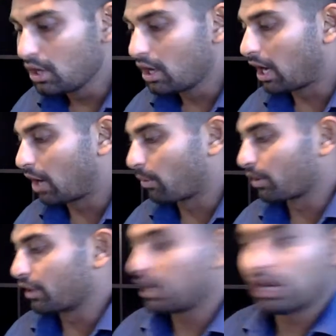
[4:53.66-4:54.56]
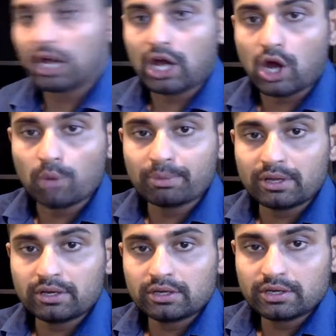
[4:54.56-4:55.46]
We're going to
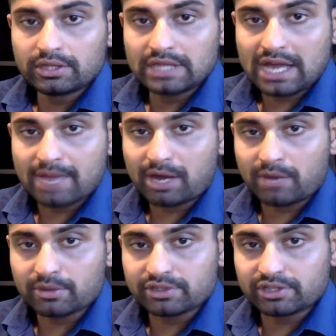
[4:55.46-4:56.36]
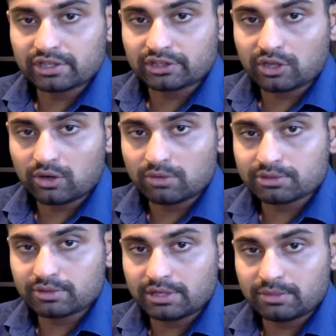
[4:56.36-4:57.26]
open the iPod. We're just going to click the home
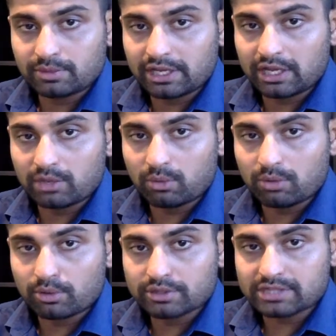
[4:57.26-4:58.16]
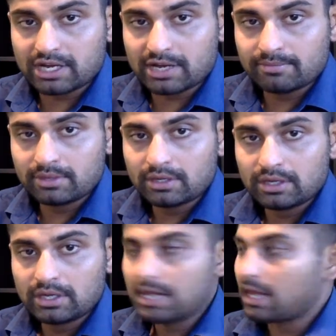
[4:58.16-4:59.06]
screen. We're going to hit it one more time.
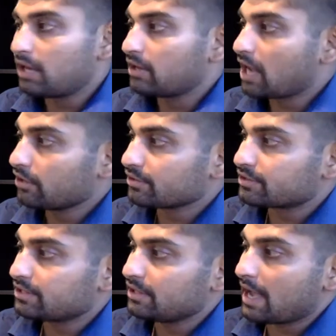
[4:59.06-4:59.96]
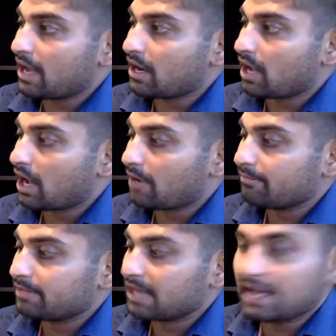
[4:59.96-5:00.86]
And now you'll see that
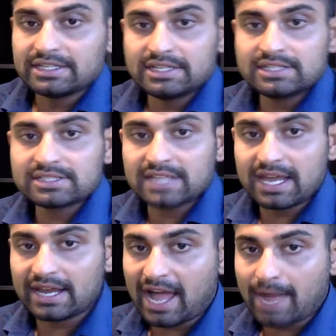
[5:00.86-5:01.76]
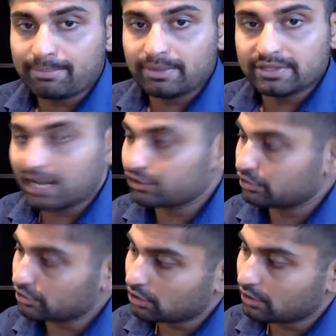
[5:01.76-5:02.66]
the ID Scan app is actually
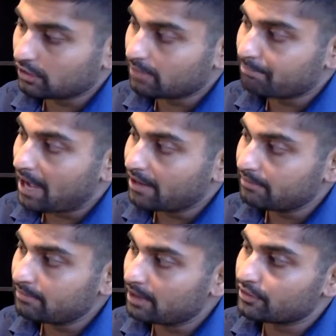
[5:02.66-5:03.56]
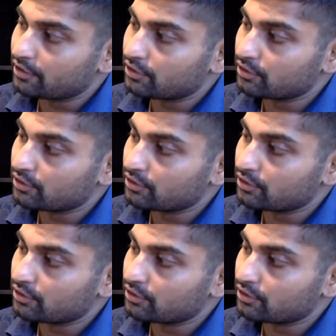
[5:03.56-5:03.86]
installed on the bottom, and then the